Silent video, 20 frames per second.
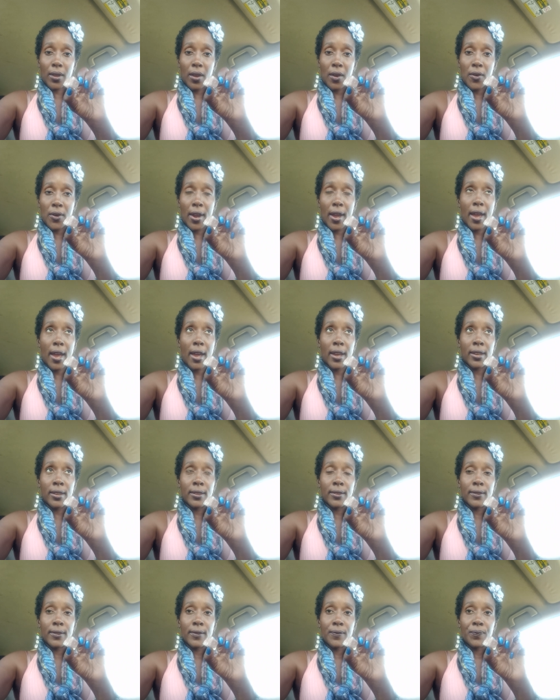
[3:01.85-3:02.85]
okay,
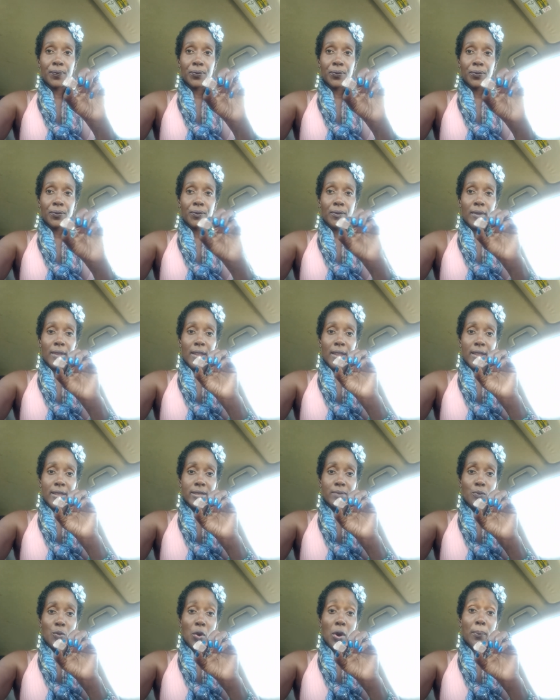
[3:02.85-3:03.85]

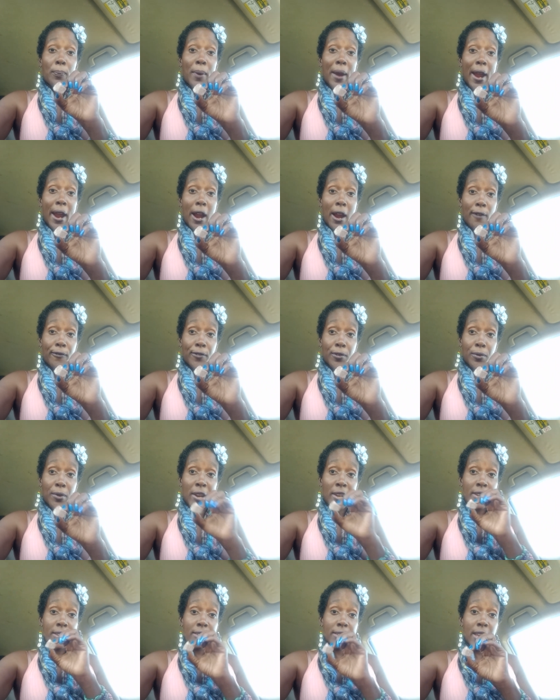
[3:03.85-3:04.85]
it's more powerful
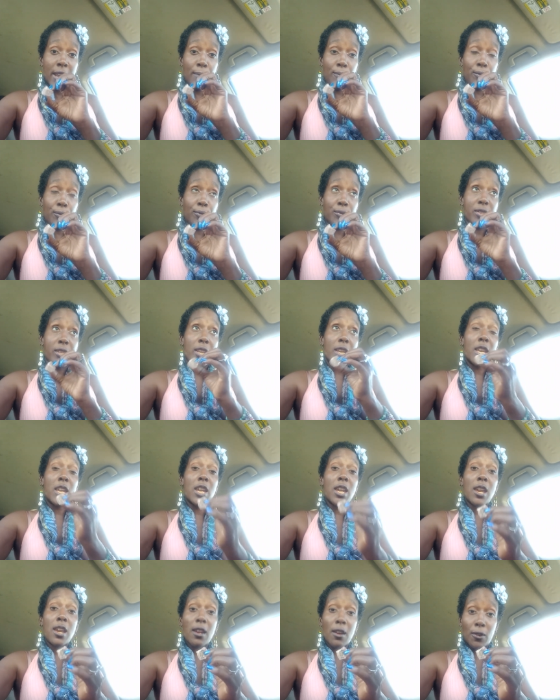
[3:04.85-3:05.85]
and is able to
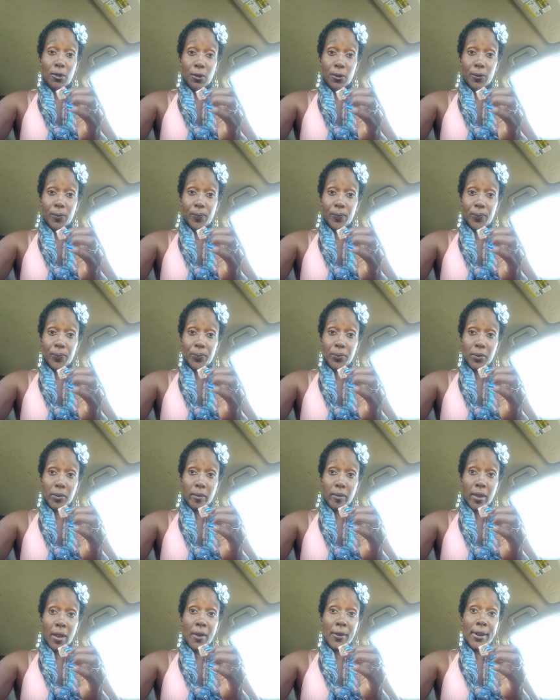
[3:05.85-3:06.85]
heal.
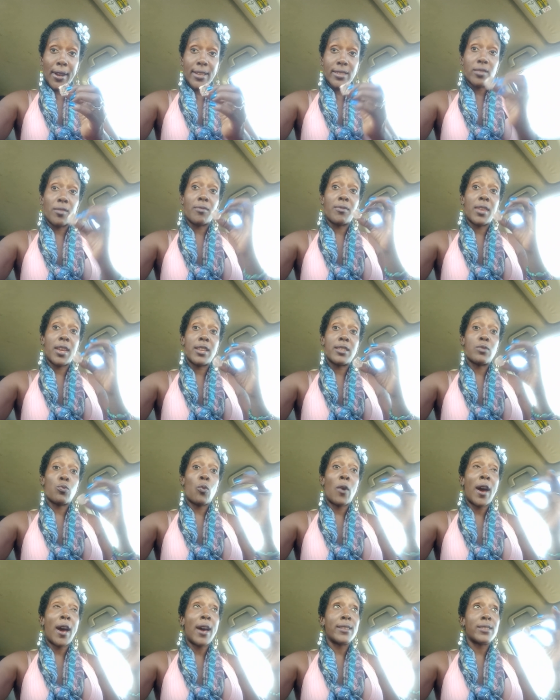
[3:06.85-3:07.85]
Okay, so that's
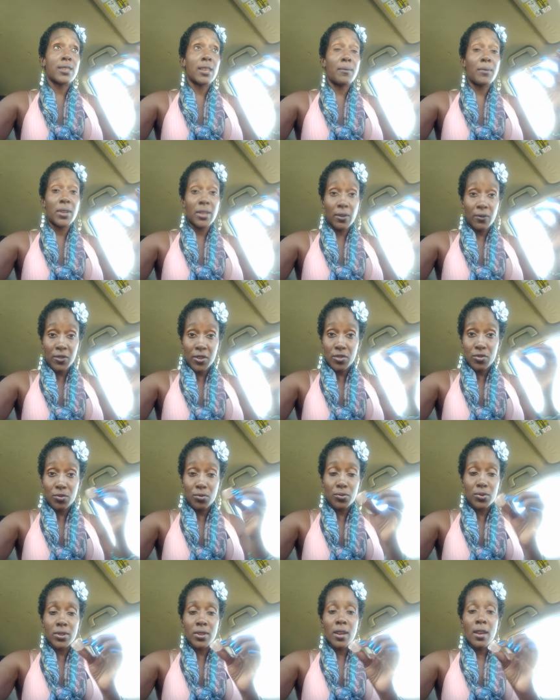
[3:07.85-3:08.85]
why some
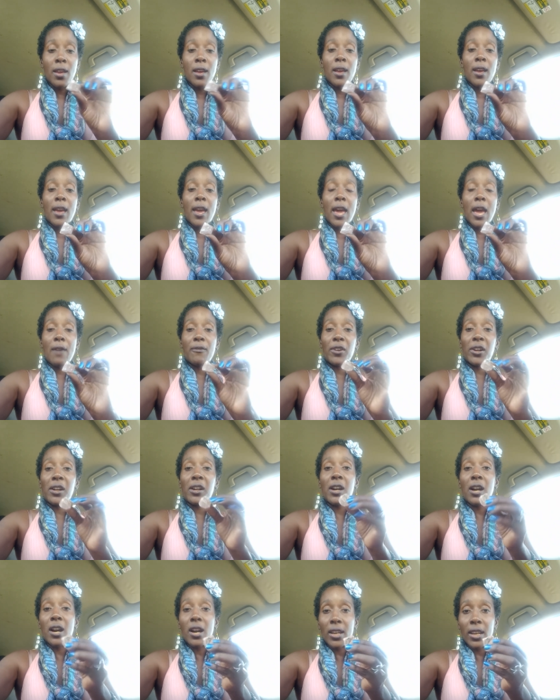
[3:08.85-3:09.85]
individuals have a
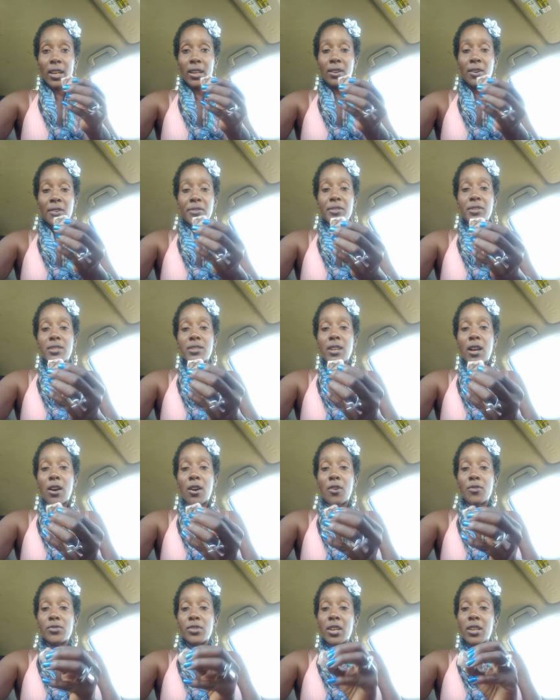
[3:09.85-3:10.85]
cutting on the
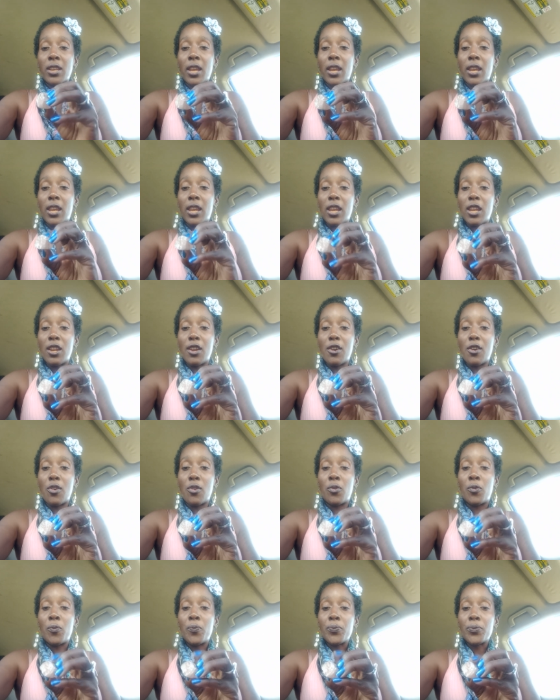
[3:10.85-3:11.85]
stones and they
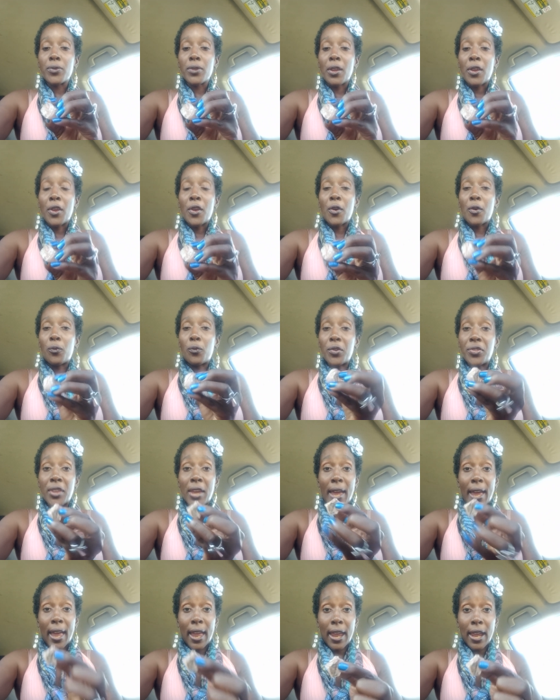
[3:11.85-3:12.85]
heal with
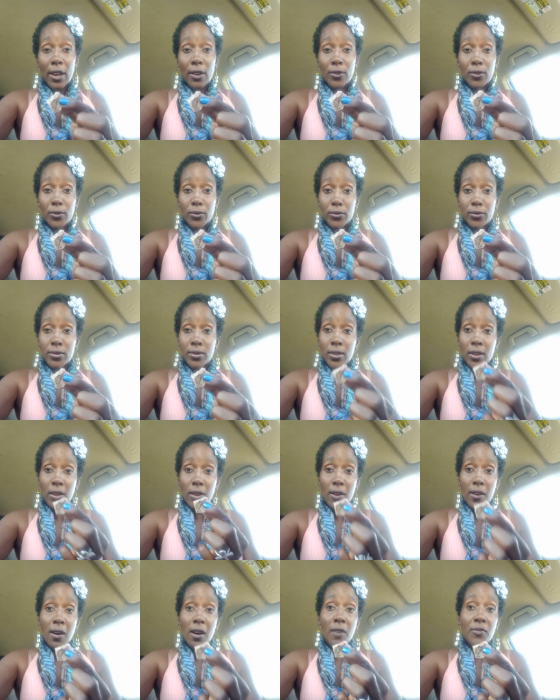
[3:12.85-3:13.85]
the angles
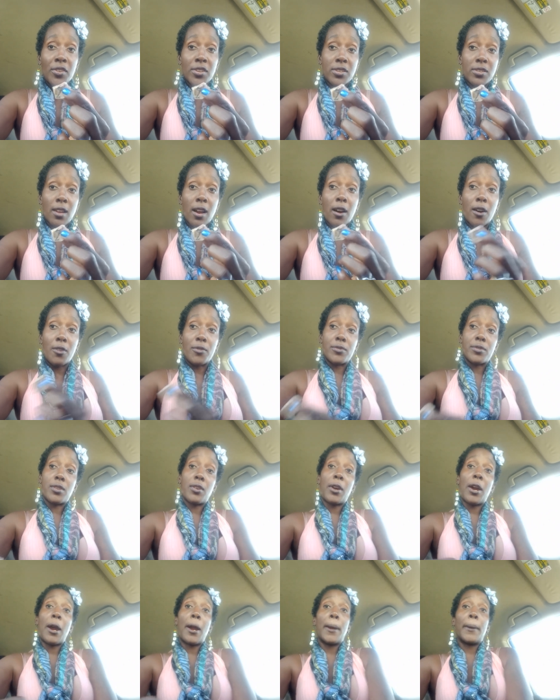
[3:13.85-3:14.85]
of the stones.
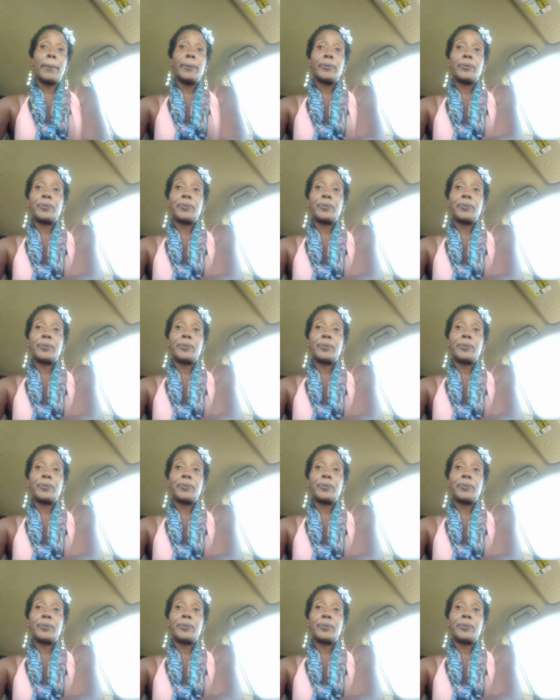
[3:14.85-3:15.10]
Okay,